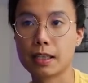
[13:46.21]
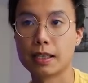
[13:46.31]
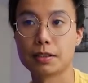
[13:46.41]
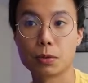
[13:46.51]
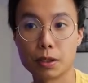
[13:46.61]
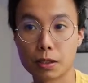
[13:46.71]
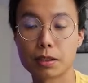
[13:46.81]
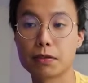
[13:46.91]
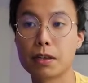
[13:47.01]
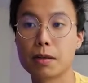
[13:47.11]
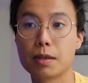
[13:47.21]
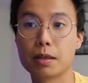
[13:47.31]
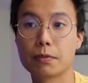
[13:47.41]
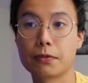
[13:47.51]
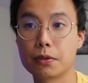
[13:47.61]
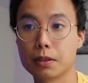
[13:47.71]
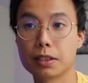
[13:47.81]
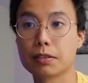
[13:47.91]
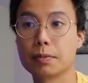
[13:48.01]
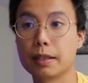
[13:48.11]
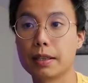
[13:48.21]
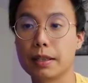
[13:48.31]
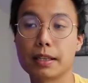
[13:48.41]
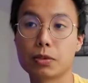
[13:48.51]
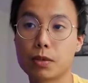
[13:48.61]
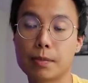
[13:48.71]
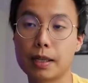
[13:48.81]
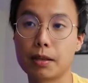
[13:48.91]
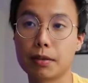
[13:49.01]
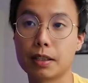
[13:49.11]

And so we are going to farm up for a Leaf Blade and swap out,